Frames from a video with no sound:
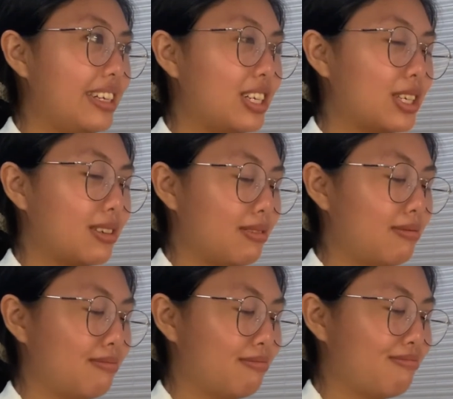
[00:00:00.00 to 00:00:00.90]
just
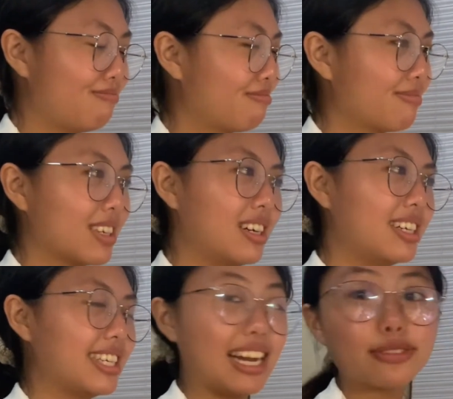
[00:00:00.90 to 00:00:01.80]

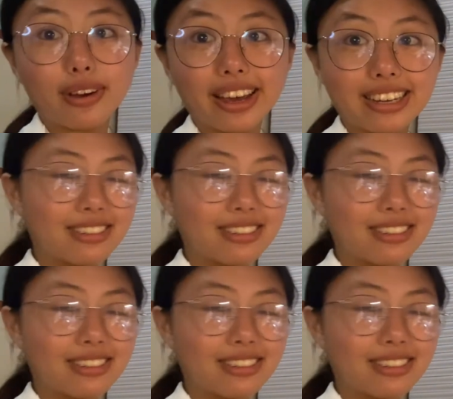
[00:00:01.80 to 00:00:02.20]
satisfying.